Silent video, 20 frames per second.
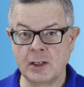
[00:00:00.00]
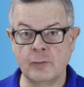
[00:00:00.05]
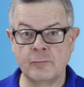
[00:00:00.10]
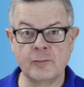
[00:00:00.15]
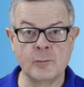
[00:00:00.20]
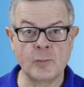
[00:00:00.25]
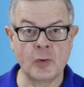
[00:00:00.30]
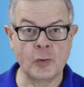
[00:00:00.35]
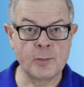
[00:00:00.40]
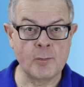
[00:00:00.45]

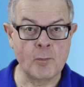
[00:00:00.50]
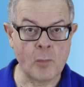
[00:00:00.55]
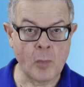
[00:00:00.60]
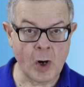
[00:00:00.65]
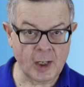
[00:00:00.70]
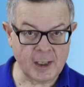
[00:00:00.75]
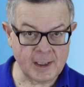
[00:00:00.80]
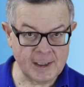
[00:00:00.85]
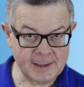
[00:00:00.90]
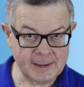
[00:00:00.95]
for both
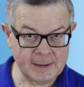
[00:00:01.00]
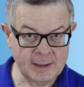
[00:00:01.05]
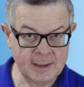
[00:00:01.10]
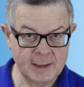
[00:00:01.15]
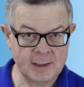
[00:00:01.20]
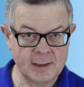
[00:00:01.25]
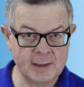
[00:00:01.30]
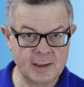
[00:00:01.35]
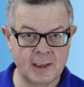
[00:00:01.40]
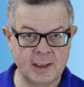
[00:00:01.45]
marketing
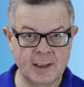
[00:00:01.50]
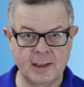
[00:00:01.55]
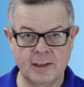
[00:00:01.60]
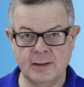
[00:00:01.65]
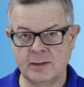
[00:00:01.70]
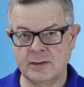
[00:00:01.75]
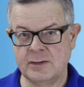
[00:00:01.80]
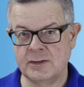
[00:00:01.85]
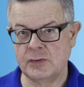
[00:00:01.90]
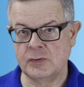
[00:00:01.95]

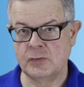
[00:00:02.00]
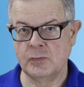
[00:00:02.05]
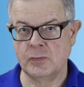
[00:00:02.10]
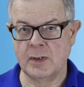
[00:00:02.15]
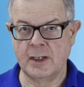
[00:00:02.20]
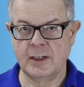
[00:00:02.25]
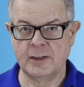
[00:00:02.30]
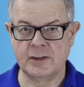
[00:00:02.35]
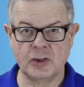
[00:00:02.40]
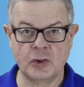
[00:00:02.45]

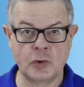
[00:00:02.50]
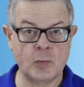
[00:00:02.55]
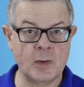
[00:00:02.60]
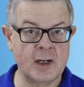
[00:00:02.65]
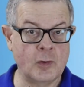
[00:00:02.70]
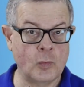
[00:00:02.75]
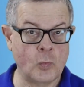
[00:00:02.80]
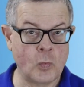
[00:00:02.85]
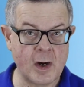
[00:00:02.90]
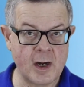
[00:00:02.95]
to
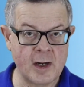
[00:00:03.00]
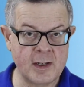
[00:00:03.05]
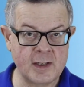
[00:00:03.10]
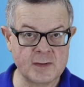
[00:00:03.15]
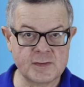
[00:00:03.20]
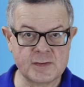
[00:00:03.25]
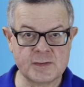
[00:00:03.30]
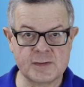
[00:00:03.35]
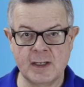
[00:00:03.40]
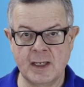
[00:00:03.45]
create
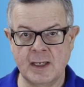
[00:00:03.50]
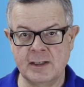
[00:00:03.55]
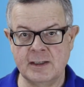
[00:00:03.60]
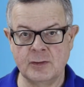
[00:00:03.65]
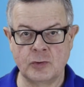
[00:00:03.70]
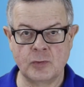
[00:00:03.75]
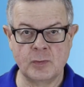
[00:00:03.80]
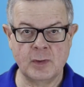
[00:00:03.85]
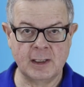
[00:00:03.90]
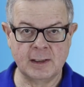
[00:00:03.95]
awareness and
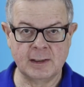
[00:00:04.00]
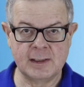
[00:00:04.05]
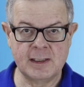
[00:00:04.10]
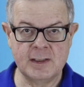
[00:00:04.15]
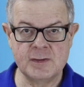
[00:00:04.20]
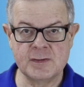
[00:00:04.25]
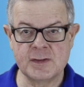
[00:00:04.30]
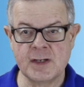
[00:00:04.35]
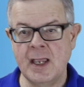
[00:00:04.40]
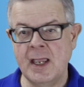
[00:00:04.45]
to create
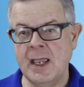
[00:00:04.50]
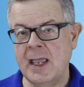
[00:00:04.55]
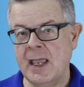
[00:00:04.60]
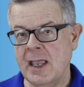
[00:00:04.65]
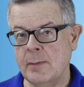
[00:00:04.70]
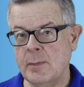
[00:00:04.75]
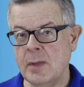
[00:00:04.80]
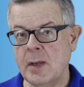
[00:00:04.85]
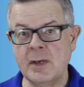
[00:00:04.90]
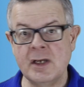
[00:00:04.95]
leads,
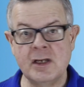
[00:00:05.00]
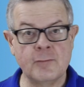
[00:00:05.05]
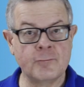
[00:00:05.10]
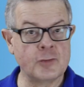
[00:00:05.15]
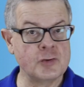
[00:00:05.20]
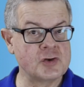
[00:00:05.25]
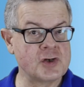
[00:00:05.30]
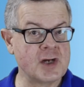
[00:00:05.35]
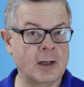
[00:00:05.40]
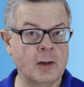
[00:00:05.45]
and maybe a
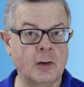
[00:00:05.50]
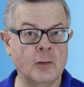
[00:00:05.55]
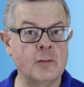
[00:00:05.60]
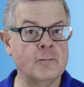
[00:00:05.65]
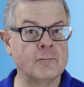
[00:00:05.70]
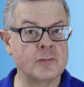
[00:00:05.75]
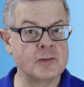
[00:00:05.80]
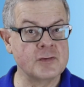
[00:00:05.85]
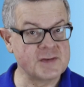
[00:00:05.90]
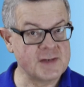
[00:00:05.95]
different channel
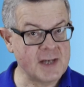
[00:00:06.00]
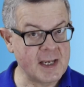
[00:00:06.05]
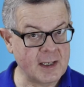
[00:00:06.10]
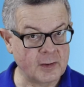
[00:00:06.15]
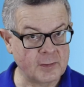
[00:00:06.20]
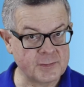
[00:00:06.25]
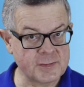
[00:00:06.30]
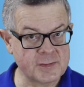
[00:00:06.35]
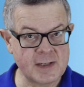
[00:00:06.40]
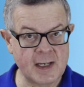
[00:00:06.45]
for
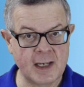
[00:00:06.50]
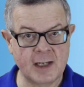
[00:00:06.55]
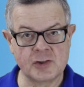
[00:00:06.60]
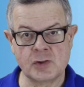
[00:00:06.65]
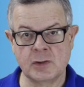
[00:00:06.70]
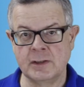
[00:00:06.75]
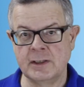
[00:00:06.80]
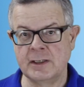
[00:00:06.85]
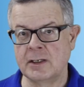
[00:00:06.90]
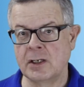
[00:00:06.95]
sales to
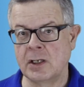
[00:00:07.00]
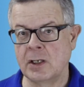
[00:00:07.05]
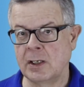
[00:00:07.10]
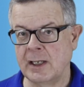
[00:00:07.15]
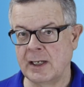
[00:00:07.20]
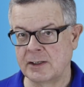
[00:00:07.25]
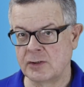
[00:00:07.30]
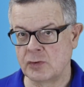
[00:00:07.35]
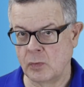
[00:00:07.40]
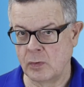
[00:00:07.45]
actually
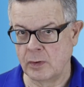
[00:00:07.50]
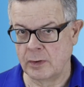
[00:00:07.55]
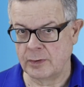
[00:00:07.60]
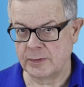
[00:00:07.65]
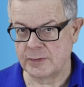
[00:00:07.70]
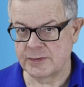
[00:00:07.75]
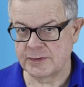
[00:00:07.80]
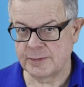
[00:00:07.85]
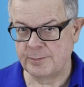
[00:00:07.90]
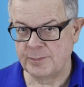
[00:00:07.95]
collect
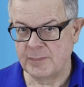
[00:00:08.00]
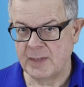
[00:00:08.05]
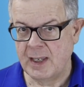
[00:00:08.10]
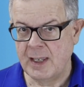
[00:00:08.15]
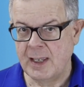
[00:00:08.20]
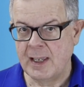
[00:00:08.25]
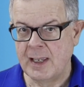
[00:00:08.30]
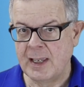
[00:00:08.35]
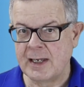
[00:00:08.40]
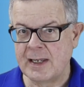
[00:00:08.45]
orders.
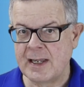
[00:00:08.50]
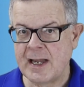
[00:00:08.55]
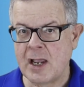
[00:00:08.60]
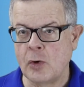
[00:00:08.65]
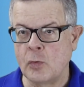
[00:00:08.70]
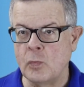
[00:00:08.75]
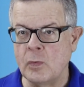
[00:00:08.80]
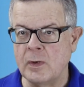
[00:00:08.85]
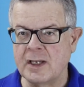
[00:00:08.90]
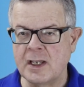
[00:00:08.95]

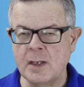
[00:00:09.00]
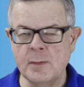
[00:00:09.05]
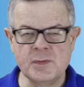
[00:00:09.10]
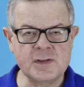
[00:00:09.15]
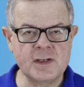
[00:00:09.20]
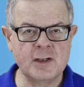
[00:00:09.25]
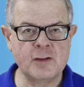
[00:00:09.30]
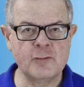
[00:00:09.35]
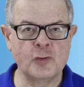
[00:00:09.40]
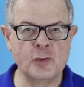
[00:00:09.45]
Now, when it comes
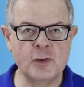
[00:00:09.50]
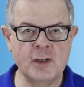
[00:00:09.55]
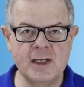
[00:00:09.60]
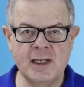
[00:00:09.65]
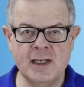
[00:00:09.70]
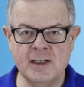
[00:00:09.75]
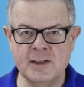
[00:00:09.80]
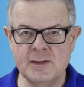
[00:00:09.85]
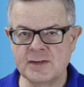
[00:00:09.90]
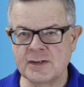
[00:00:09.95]
to different
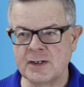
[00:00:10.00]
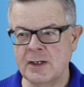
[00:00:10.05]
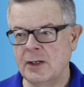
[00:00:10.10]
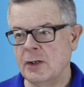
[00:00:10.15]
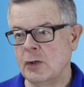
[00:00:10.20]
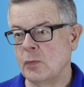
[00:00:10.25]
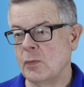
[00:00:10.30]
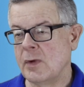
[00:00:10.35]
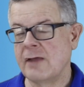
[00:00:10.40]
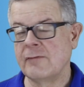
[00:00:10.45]
needs,
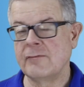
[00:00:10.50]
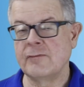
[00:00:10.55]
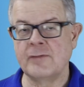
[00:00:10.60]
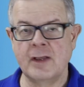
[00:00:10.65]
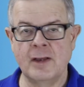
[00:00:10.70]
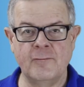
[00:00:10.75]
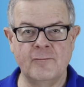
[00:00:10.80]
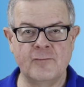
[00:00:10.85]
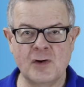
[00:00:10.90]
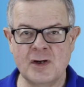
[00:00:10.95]
we have
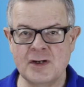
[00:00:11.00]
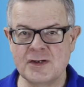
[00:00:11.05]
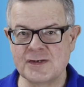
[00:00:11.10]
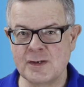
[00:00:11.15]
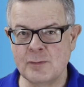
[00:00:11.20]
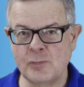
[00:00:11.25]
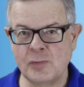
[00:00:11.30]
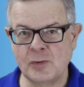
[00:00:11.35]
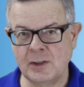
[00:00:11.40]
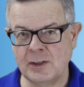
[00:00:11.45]
a very
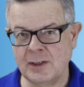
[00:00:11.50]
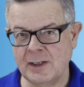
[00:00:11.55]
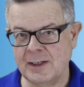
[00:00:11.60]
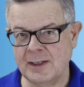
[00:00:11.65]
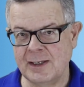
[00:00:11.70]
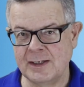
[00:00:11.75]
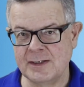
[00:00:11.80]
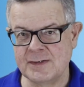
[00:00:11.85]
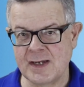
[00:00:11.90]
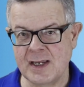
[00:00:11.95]
simple
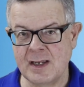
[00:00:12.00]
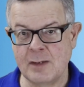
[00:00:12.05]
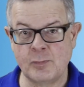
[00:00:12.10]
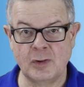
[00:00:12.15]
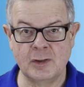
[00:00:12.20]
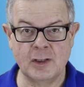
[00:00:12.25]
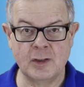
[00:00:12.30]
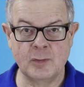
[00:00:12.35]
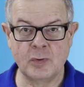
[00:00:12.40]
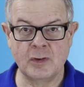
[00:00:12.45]

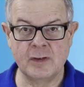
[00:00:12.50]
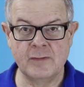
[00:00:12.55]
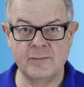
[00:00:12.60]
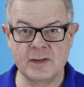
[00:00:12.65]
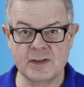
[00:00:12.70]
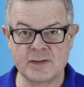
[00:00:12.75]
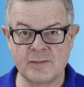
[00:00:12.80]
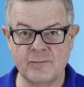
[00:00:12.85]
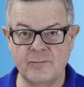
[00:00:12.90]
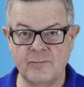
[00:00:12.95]
example in a
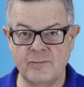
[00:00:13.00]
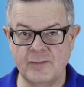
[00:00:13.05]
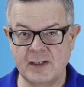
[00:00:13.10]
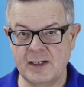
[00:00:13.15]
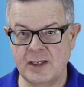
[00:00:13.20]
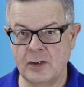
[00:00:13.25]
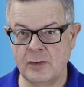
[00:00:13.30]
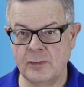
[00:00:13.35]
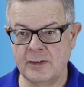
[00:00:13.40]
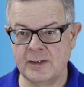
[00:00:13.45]
previous
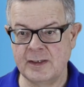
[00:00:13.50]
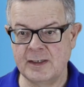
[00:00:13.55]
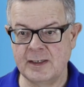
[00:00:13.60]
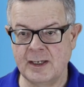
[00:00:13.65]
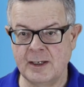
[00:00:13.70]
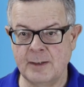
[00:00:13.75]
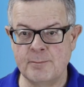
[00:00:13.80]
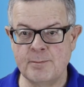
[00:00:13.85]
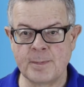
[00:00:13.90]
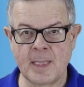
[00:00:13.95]
video,
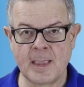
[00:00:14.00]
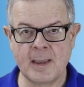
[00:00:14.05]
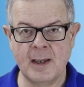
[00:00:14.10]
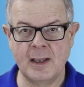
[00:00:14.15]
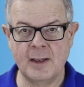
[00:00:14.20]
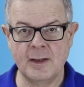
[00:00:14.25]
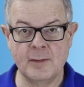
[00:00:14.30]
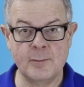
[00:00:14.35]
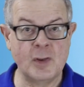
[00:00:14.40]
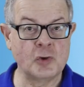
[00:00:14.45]
the
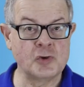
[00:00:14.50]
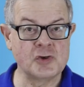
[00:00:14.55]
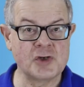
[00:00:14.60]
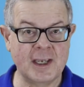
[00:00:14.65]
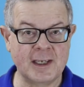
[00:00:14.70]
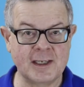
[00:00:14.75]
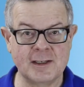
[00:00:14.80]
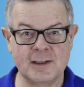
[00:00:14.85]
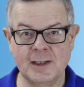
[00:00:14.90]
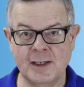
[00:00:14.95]

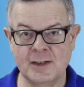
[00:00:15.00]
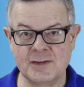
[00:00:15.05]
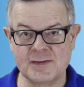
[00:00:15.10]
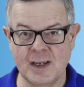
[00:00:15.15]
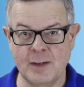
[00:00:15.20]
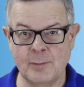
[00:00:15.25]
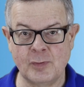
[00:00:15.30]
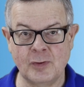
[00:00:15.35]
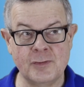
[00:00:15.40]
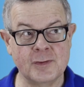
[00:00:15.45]
milkshake
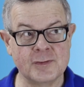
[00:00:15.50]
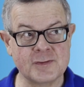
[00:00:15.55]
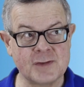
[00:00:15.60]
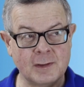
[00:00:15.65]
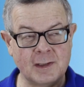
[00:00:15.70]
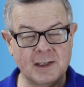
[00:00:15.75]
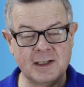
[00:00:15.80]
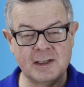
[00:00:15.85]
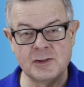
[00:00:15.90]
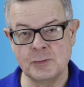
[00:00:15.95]
example. There's a
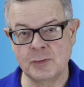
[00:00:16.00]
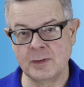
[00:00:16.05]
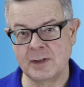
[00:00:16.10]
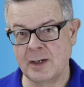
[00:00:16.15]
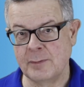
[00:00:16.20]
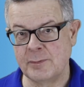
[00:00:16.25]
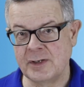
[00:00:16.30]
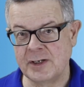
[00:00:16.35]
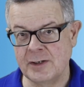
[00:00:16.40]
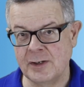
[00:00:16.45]
link to it
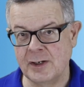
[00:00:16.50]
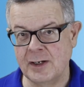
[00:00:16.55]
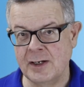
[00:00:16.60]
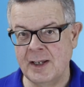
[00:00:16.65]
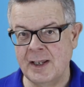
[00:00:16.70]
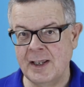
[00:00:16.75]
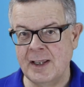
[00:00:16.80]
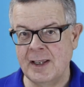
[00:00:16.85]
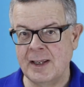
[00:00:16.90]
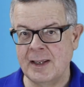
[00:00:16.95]
up here
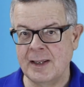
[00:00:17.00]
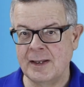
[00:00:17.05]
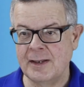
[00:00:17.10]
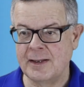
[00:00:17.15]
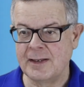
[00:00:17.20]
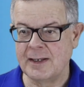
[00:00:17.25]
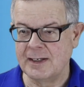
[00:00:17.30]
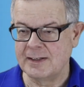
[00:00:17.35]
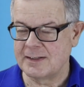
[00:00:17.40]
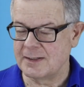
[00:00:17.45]

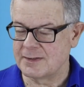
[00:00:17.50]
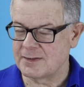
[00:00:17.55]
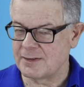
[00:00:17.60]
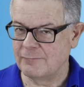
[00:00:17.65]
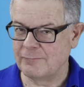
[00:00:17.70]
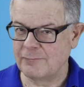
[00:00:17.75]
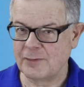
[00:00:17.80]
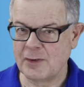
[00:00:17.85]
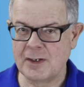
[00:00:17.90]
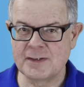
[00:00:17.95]
that does a
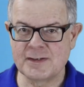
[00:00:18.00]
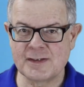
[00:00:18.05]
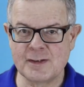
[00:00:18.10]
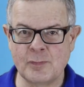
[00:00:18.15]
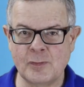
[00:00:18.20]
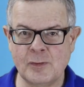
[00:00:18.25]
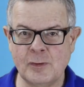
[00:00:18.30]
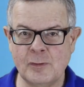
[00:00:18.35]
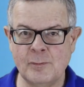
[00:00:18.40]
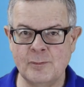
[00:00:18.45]
very
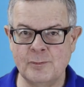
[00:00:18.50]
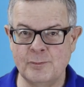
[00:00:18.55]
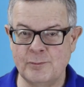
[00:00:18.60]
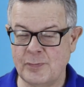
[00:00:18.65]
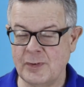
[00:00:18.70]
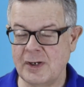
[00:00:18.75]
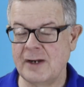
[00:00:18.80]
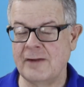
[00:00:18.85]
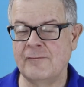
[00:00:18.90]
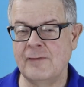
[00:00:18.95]
simple,
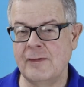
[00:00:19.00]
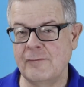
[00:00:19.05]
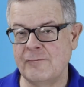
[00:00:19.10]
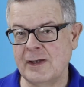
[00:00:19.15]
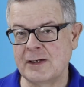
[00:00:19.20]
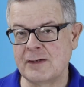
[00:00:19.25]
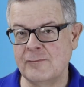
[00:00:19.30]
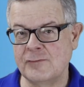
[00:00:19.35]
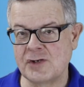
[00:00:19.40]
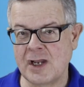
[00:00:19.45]
very
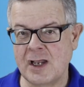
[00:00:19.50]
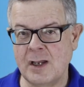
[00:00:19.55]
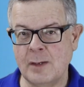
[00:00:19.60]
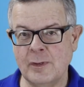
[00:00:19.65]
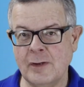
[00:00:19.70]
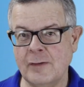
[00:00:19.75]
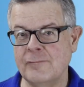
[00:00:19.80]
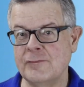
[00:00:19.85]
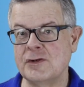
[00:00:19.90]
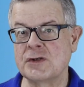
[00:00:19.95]
effective
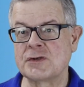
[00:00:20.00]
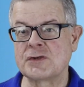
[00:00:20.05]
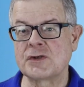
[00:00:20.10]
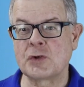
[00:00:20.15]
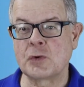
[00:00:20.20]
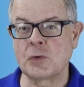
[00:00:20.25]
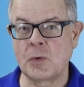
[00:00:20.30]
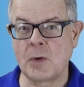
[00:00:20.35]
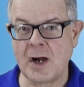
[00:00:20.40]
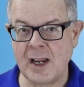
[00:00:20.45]
job of
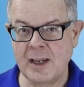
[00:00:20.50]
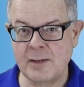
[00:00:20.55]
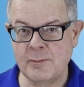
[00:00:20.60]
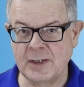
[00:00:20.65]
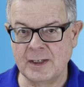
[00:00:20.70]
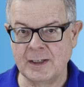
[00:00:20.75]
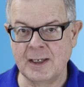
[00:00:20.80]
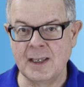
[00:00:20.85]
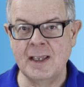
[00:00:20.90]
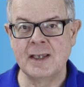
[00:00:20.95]

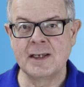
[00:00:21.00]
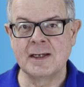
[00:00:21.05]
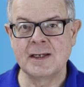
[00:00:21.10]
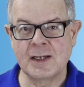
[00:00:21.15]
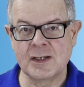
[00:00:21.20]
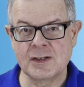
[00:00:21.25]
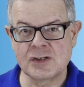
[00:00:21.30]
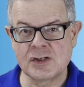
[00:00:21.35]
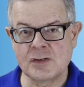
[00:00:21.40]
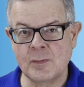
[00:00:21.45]
describing
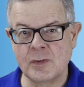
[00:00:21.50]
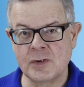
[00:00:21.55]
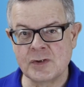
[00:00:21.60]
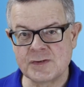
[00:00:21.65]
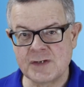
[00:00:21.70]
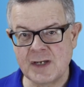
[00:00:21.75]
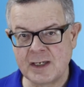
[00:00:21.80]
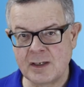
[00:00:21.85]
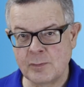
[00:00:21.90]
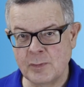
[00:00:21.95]
customer
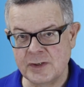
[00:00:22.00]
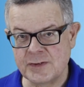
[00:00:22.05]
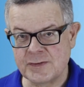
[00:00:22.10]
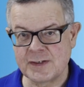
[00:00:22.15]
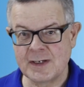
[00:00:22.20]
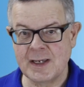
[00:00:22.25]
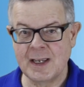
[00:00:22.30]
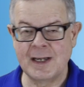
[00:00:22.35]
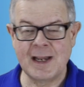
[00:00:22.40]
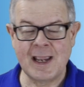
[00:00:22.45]

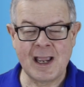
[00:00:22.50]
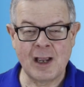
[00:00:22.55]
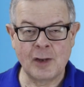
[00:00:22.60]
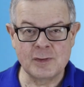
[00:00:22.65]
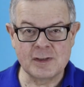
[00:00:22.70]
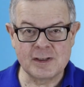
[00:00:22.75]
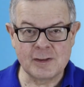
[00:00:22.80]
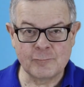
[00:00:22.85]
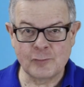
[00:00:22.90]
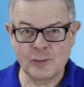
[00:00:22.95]
segments and how
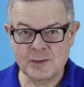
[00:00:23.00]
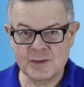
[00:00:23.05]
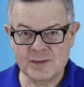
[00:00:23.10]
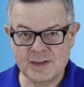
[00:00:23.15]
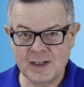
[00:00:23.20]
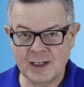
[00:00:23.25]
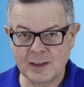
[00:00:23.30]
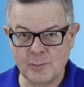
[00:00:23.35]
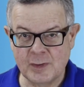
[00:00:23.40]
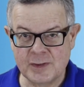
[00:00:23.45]
different
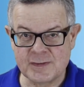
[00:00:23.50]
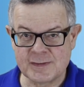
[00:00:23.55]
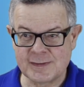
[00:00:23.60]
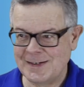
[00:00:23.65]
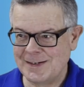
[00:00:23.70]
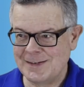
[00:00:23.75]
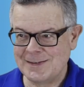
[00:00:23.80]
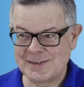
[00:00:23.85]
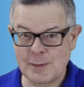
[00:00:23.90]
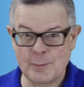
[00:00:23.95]

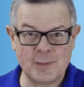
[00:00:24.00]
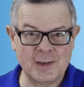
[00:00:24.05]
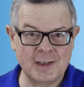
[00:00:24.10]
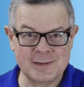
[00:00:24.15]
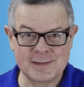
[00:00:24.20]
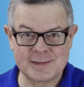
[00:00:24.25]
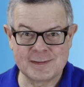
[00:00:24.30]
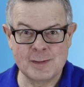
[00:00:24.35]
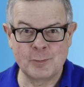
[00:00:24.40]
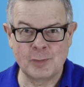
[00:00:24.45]
segments in something
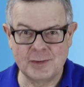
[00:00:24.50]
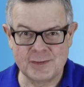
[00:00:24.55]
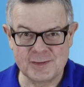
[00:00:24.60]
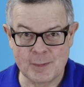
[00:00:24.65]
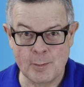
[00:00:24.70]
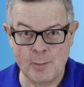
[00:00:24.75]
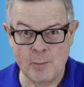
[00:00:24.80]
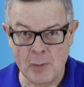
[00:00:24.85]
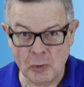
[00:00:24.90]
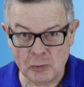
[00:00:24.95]
as simple as
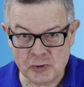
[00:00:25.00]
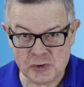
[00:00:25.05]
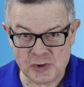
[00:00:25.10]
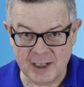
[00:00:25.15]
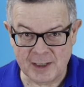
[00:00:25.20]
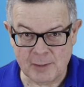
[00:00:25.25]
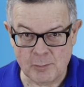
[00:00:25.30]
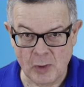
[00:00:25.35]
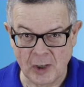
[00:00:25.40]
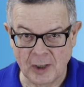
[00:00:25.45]
a
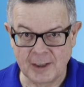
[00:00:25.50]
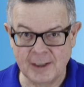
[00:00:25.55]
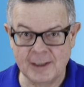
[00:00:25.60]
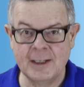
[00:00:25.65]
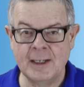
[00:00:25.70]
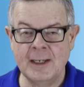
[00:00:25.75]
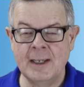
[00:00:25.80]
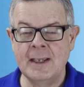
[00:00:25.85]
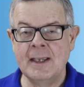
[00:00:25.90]
milkshake market,